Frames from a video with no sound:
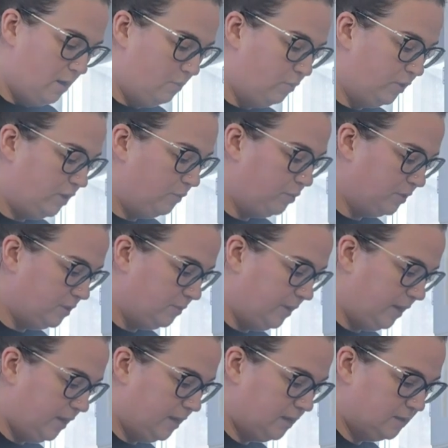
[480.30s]
When you put them
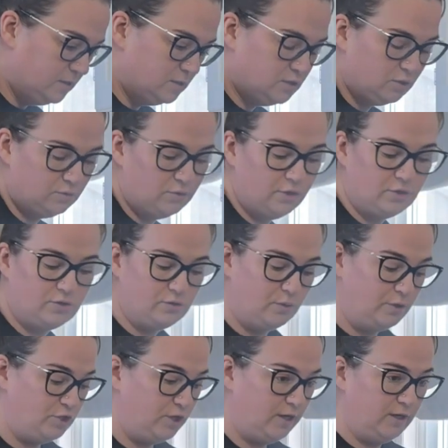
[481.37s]
in, so when you're
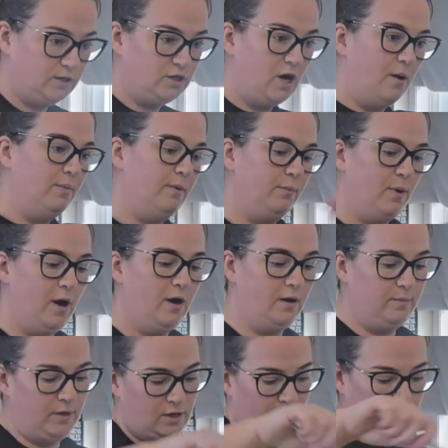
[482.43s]
switching top and bottom,
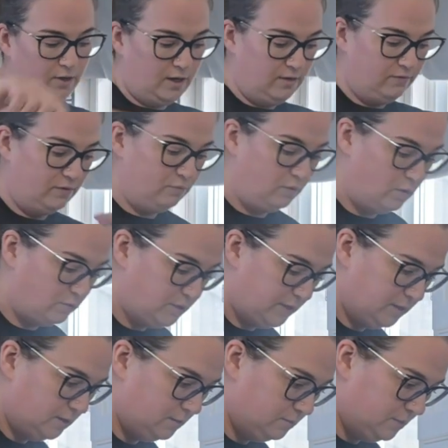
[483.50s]
and you can even
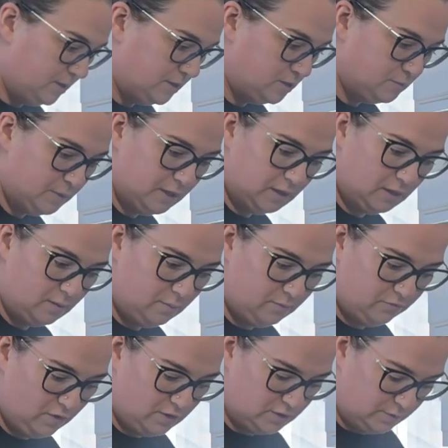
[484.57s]
rotate them by spinning them
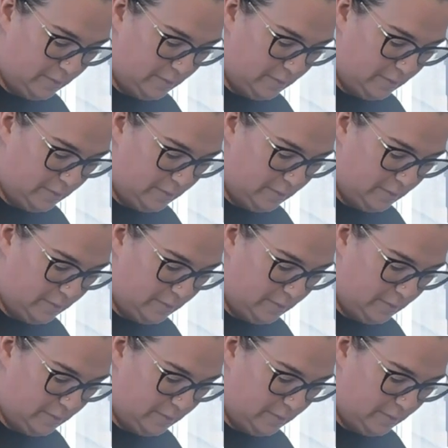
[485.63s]
front to